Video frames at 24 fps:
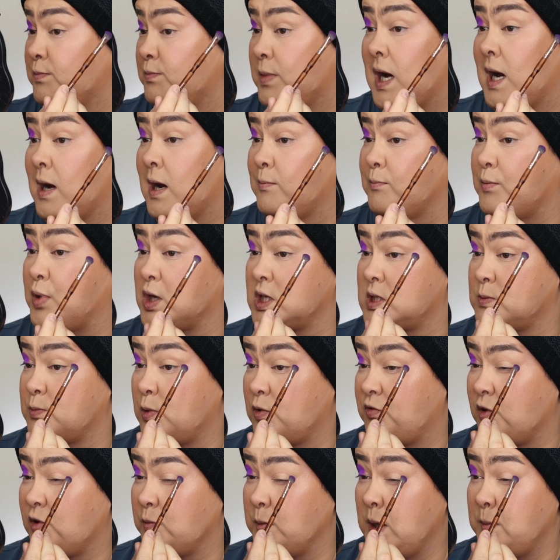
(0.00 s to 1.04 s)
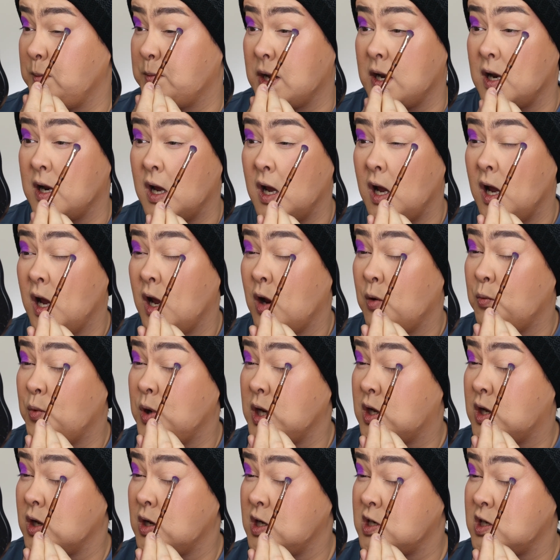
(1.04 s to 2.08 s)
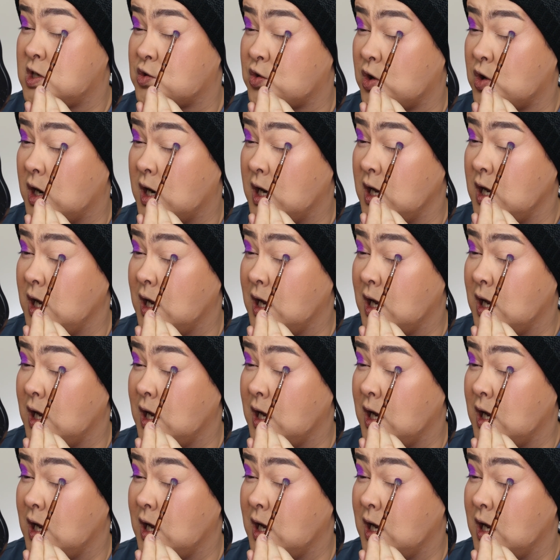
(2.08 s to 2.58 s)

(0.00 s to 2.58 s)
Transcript: possible for me, but we're going to try,